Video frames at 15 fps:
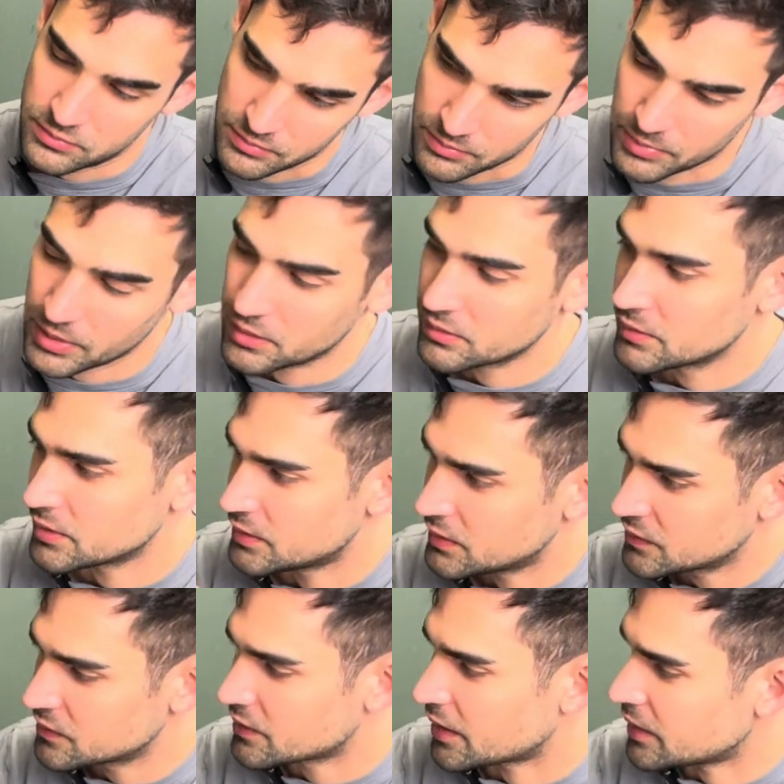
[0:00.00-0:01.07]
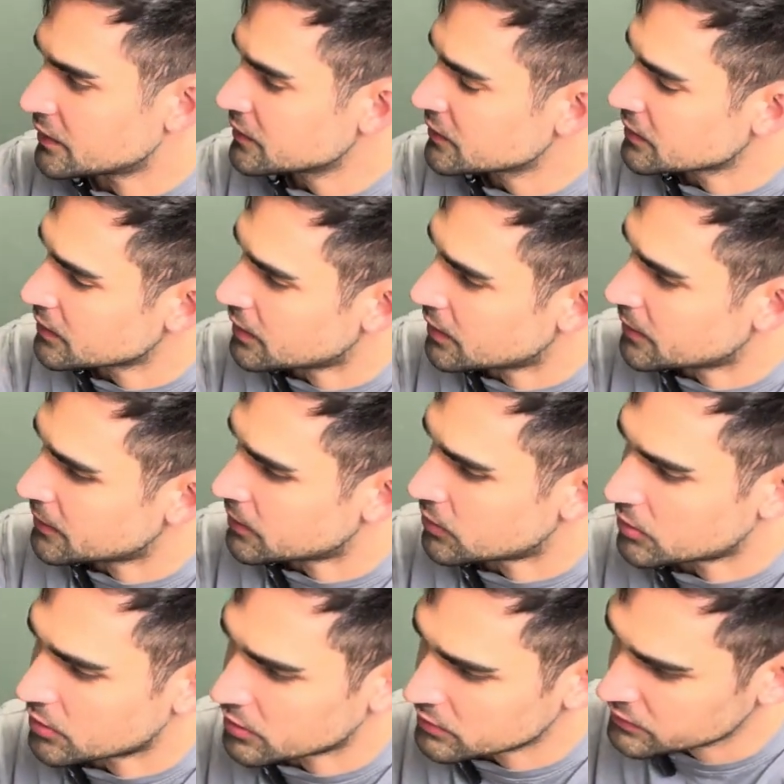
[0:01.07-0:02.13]
build in this case
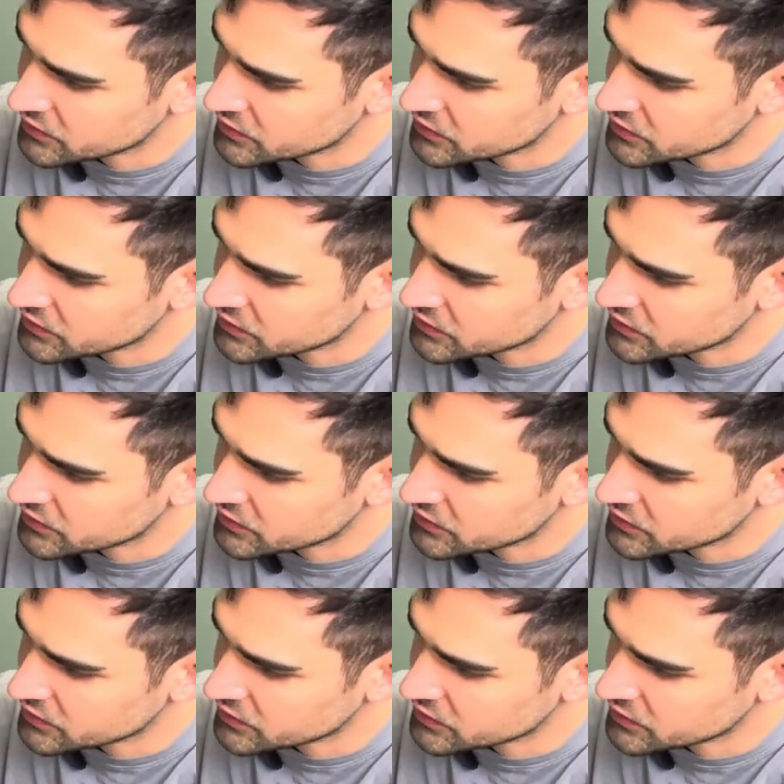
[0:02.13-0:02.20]
or